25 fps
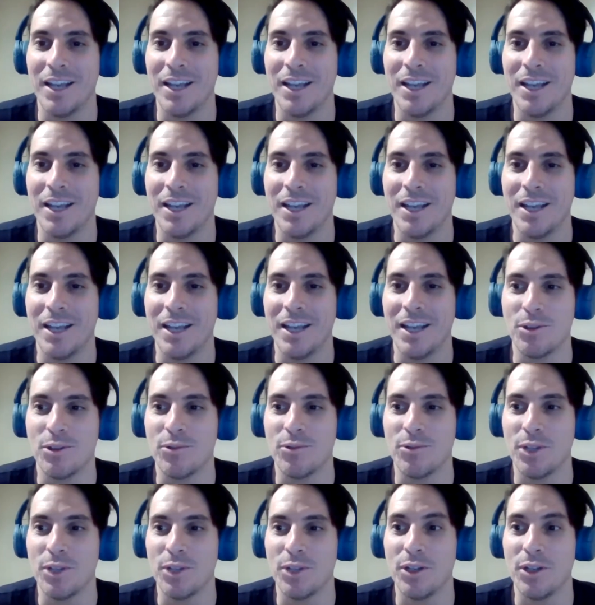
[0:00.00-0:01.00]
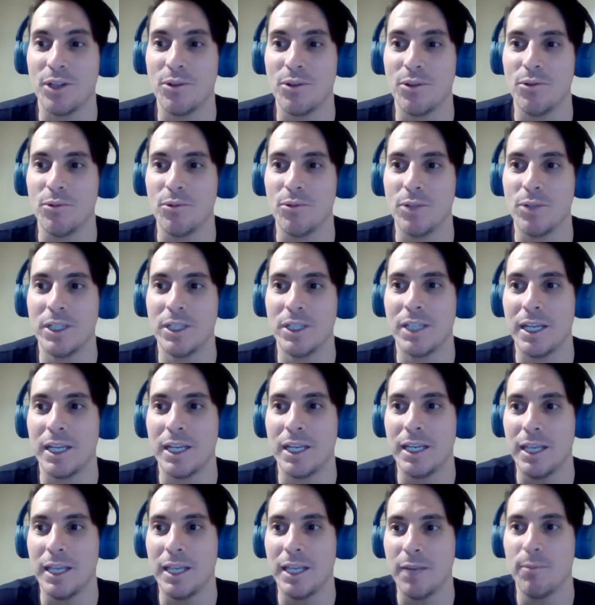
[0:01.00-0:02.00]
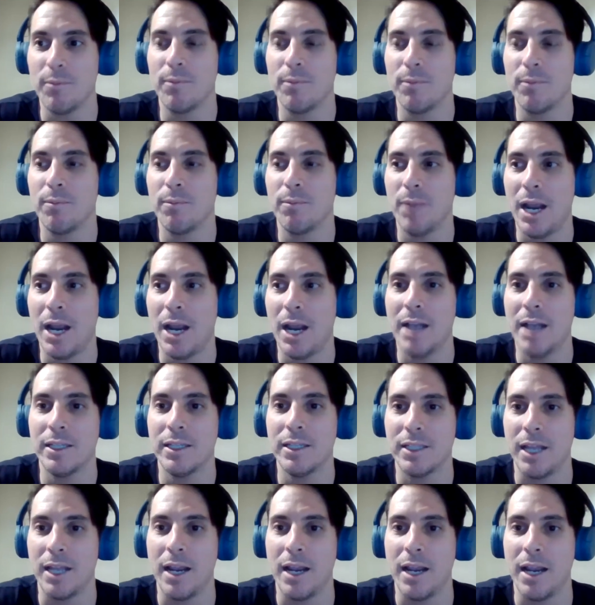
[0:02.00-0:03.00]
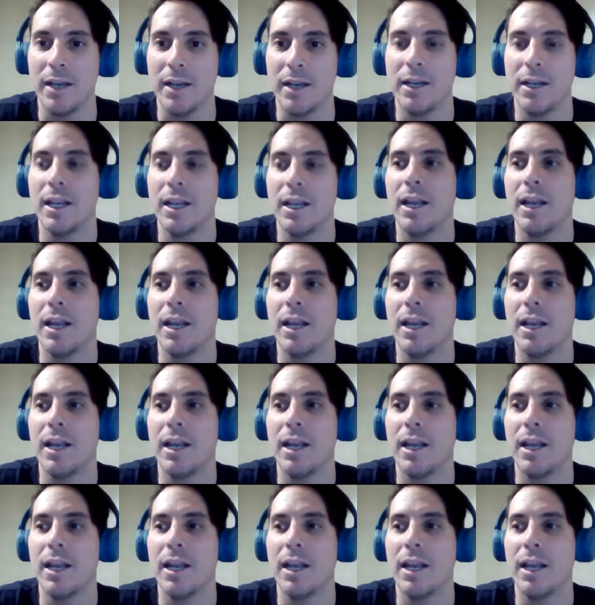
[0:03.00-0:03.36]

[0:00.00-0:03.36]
And this is what's really cool once they get past that.